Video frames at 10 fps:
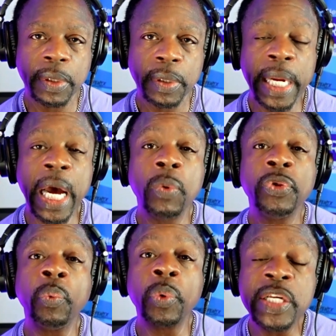Now,
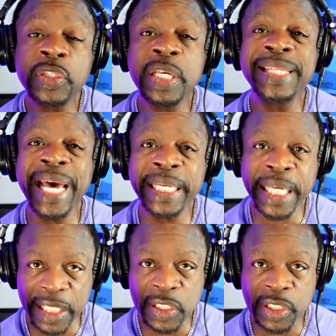the reason that
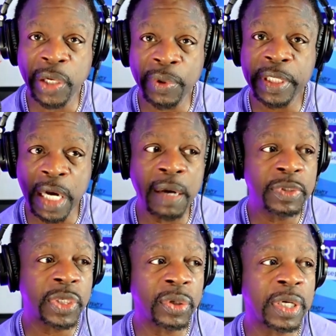is, here
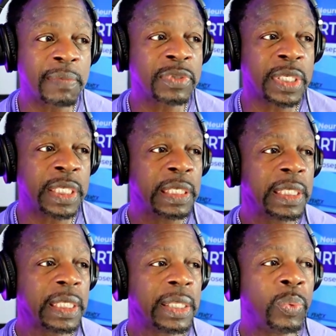comes the
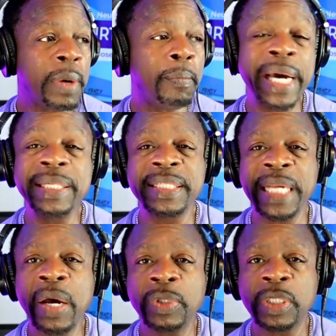what might
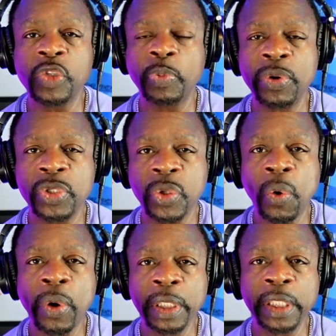sound
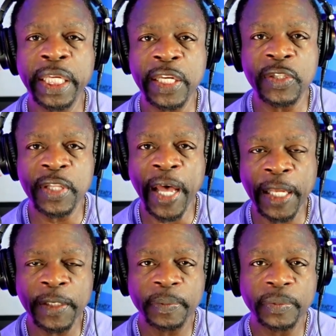conspiratorial, is that